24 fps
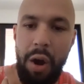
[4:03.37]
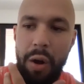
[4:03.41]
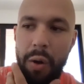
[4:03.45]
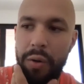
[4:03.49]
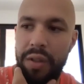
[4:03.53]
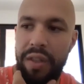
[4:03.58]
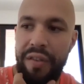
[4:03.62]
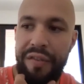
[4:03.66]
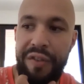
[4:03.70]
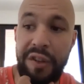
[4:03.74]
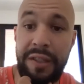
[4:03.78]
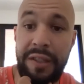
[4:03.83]

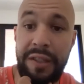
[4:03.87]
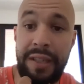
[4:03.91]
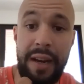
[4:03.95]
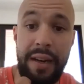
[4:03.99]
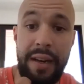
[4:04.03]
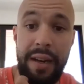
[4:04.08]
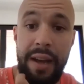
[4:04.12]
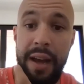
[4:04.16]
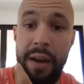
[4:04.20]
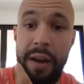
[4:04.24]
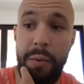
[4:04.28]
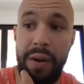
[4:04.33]
the first thing I
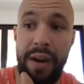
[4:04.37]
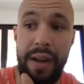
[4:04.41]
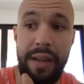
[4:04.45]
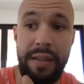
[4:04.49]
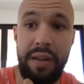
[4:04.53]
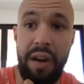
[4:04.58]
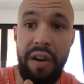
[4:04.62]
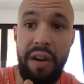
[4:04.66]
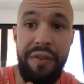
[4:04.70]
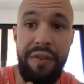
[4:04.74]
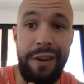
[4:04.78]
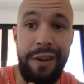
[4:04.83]
did when I
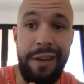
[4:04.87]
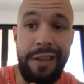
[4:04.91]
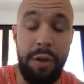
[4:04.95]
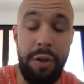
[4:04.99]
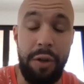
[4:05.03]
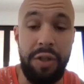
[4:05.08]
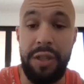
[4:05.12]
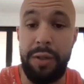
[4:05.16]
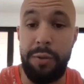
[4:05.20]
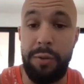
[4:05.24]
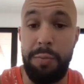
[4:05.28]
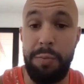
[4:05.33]
started fitness
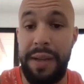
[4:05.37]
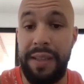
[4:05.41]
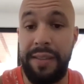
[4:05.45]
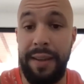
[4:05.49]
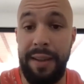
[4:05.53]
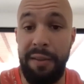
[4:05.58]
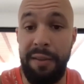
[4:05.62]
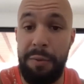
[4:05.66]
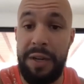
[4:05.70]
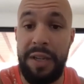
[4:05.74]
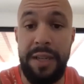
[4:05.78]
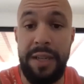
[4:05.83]
coaches was
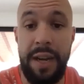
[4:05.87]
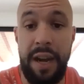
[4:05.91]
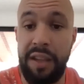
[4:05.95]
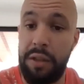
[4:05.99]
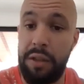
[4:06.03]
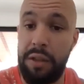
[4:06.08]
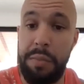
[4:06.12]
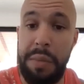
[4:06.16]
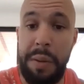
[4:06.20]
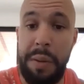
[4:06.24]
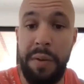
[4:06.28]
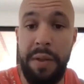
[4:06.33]
basically reach out to
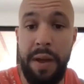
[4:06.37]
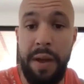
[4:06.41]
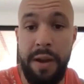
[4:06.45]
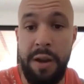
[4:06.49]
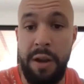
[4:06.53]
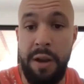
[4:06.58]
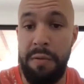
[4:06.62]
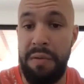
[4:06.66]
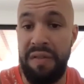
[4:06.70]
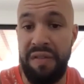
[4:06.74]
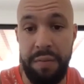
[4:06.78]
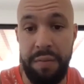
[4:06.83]
the people that
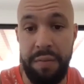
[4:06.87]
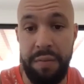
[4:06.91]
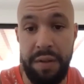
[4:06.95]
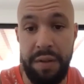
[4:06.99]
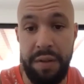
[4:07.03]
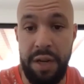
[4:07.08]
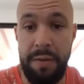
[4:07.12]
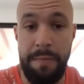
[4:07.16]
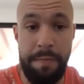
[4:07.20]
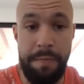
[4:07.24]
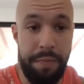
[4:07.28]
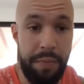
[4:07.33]
knew me from the
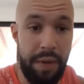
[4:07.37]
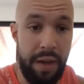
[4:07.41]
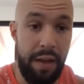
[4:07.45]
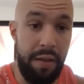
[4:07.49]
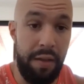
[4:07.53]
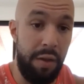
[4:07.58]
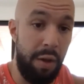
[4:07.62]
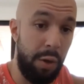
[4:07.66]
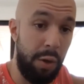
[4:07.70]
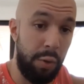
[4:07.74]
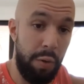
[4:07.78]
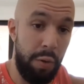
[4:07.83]
gym. And
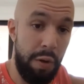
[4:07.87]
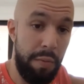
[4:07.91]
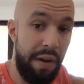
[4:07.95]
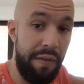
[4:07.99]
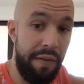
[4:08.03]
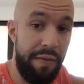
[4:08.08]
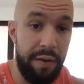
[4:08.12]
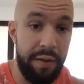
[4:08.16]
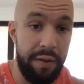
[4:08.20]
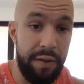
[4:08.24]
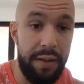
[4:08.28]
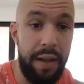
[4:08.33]
those were my
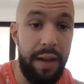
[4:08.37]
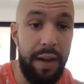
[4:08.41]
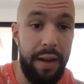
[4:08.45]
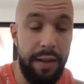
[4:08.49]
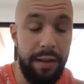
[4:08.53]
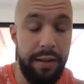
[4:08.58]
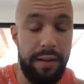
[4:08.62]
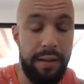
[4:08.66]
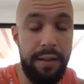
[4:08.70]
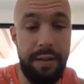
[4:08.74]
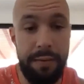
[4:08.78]
first clients.